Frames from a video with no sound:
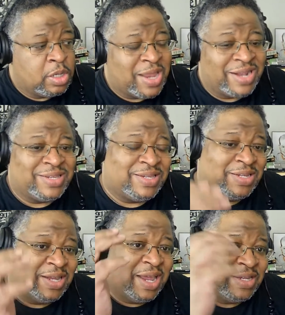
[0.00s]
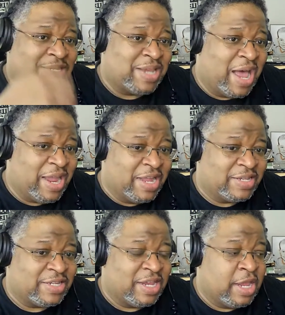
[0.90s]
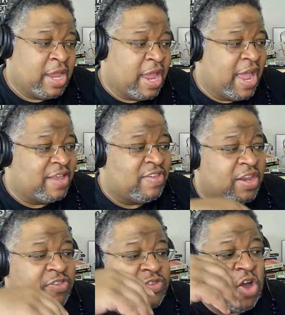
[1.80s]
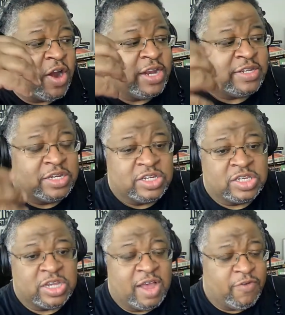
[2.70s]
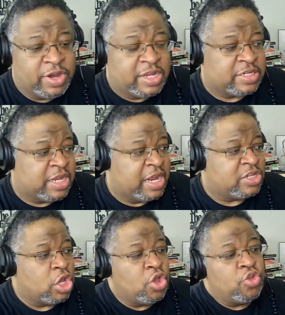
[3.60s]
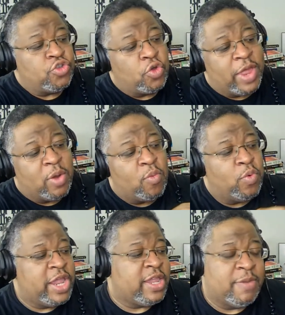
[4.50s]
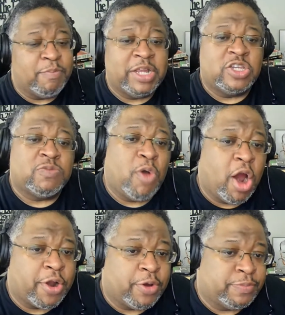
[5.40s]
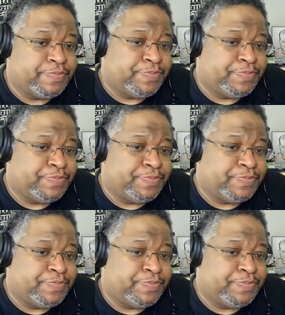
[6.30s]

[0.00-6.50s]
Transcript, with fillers: That's science as it is starting to discover these things so that we can be smarter,